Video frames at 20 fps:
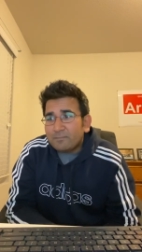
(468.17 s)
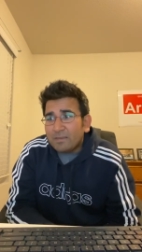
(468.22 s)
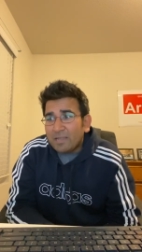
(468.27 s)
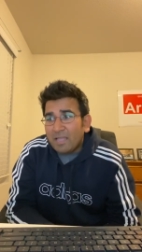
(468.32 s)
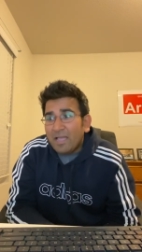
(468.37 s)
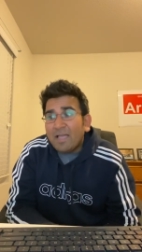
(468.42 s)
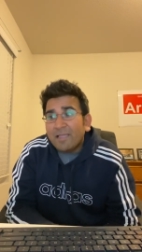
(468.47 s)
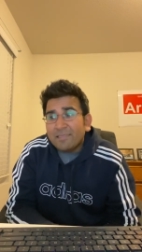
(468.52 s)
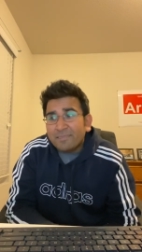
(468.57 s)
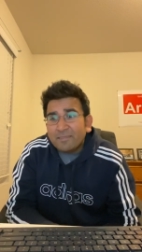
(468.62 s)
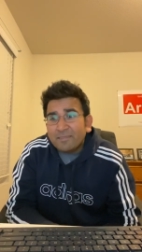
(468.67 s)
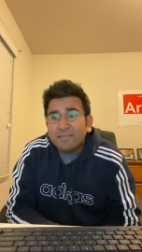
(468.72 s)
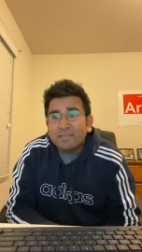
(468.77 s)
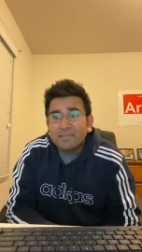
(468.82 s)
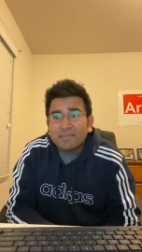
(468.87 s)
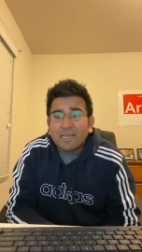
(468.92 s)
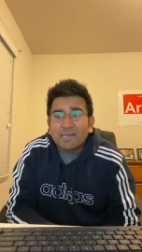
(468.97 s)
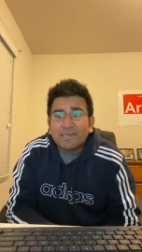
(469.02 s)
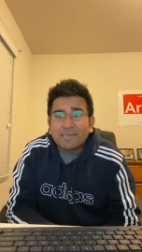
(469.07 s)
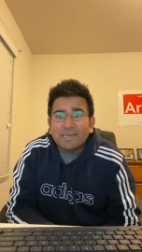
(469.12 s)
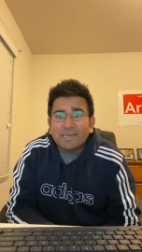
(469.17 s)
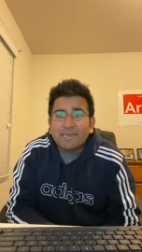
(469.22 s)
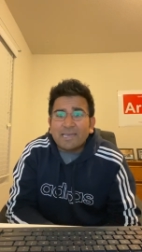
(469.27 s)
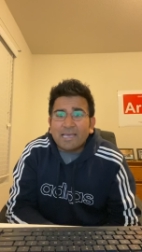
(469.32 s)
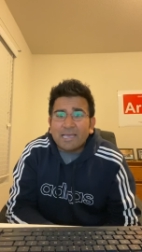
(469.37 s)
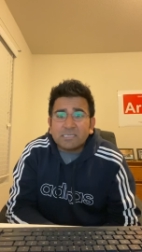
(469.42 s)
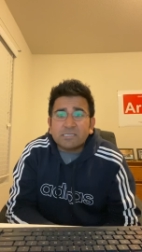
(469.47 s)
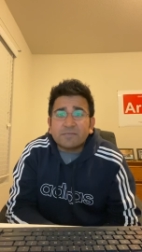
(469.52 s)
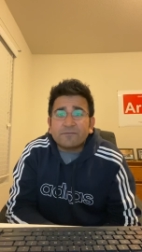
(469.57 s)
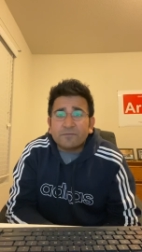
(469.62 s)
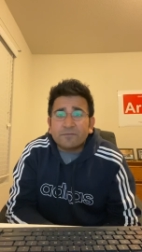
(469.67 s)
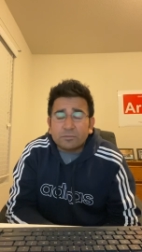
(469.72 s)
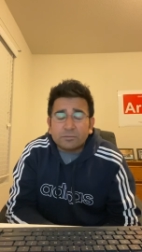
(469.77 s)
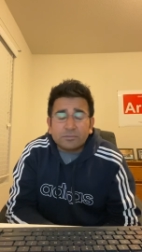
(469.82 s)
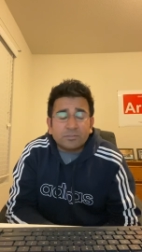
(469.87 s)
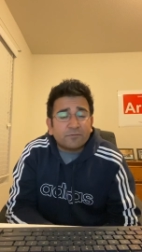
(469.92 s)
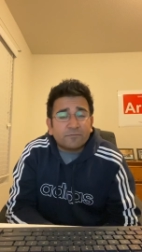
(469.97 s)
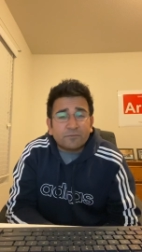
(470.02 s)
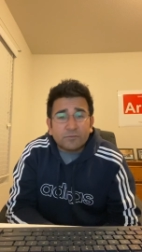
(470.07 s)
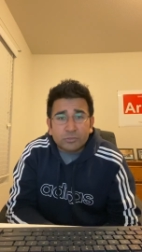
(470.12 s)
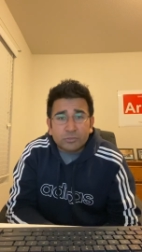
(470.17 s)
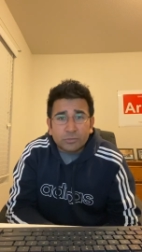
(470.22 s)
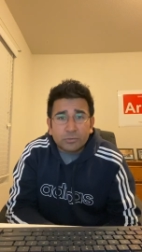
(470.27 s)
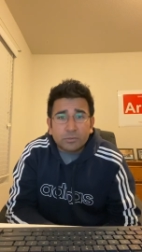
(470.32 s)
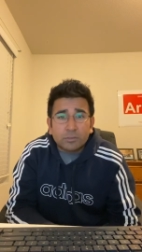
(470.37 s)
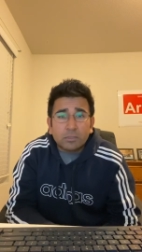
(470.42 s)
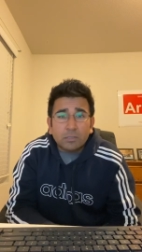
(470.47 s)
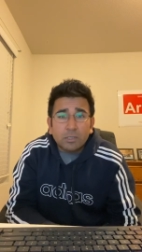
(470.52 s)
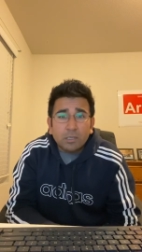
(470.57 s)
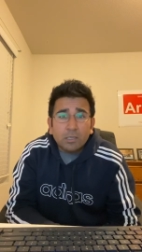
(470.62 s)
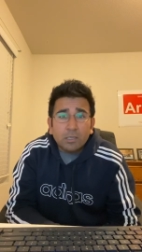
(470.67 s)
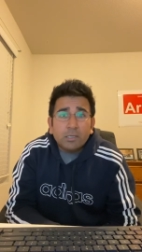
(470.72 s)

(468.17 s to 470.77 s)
I think that kid has a future for sure.